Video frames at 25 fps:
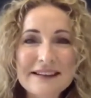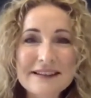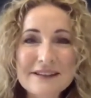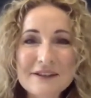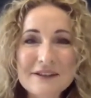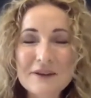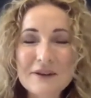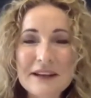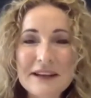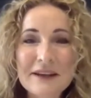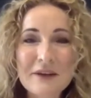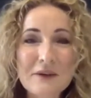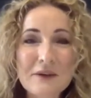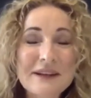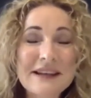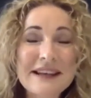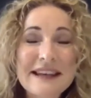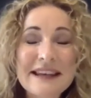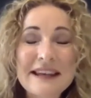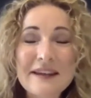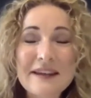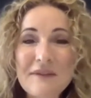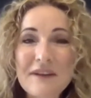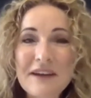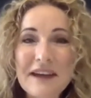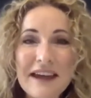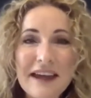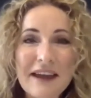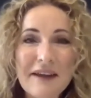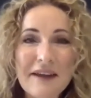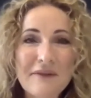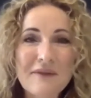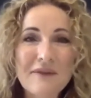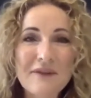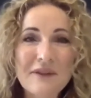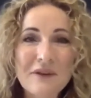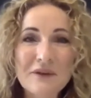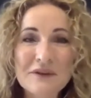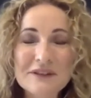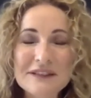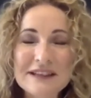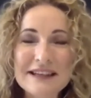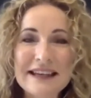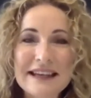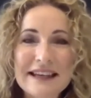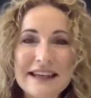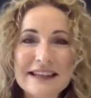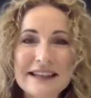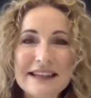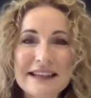I certainly could never have
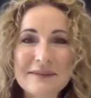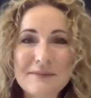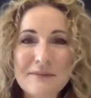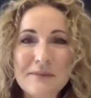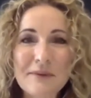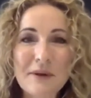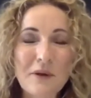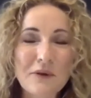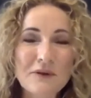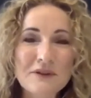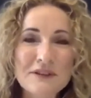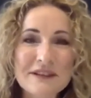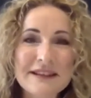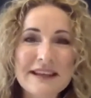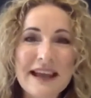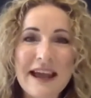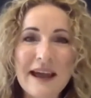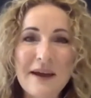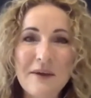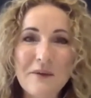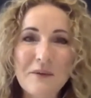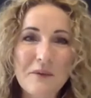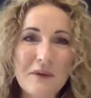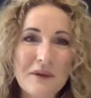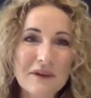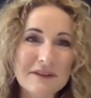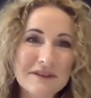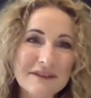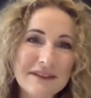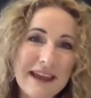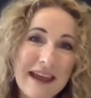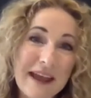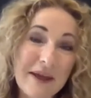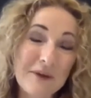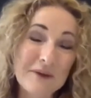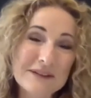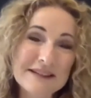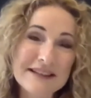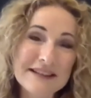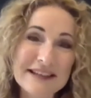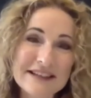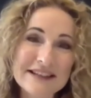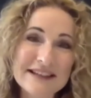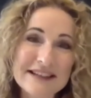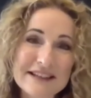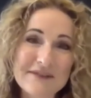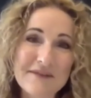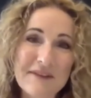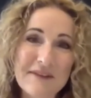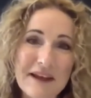looked ahead and plotted out how it's
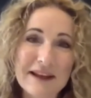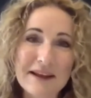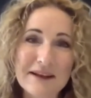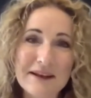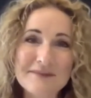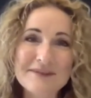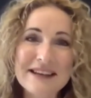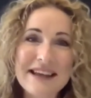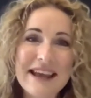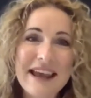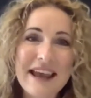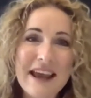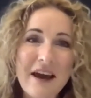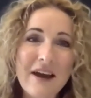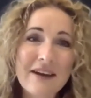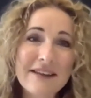actually developed.